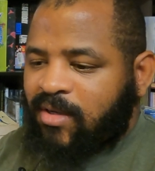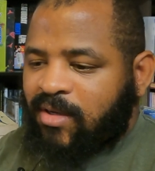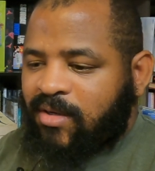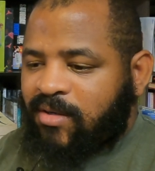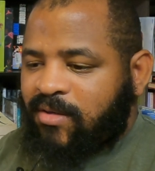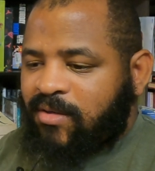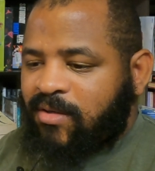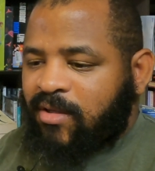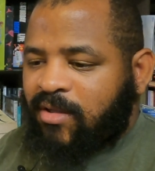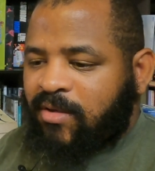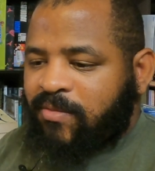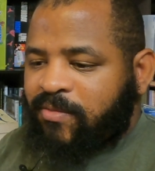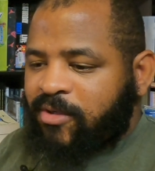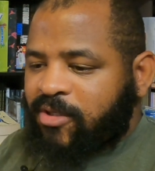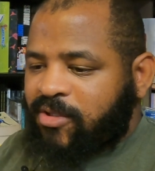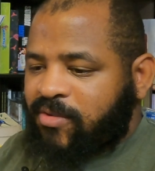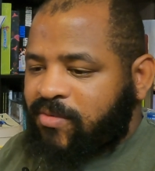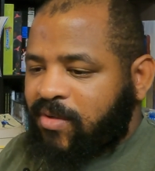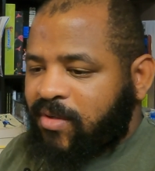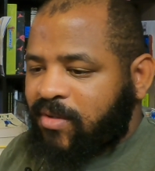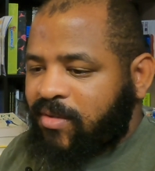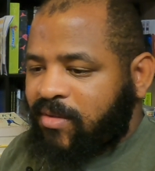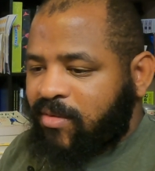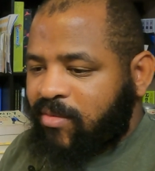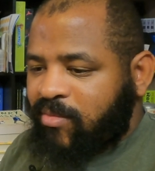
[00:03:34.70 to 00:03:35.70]
Another
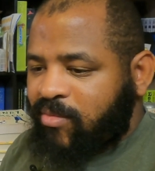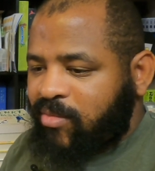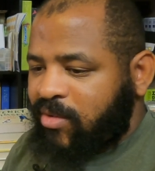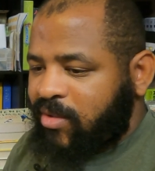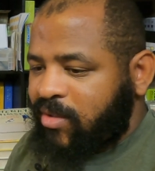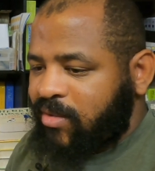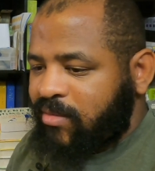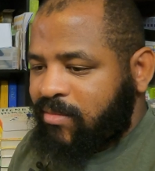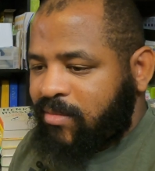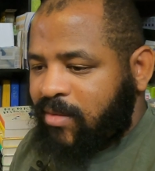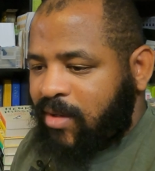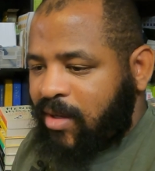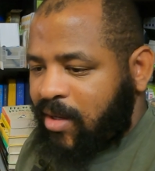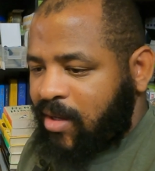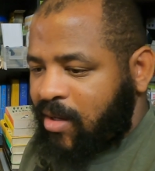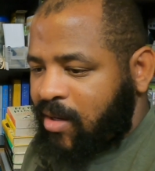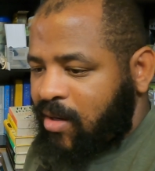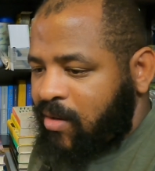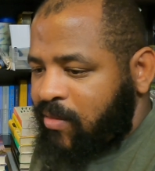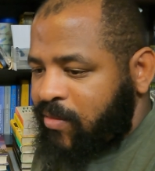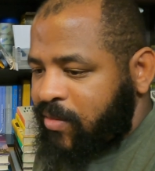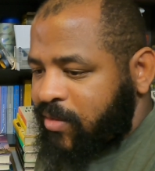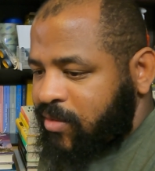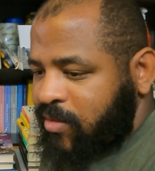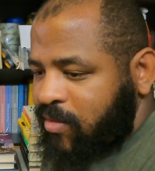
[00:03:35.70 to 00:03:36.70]
restricted, but hey, I
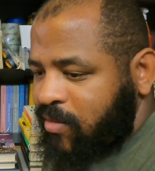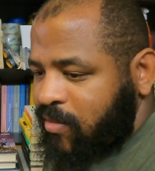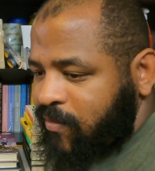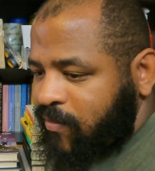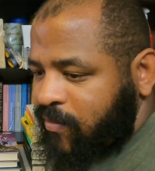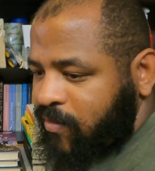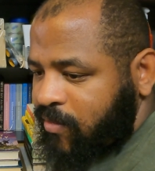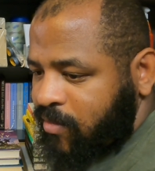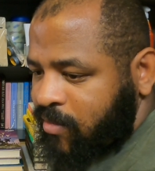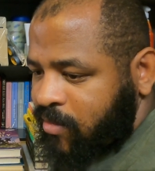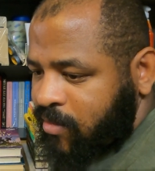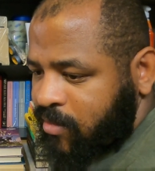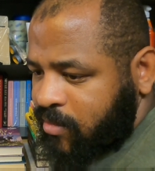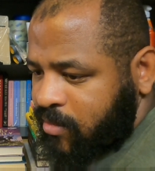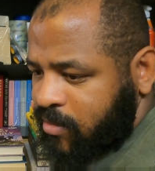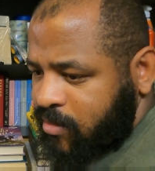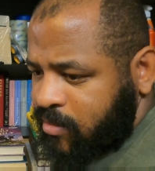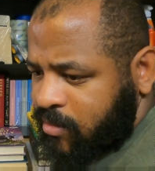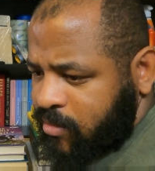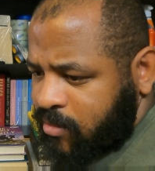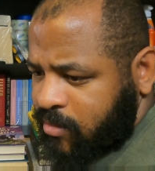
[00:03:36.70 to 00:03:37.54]
always go for it.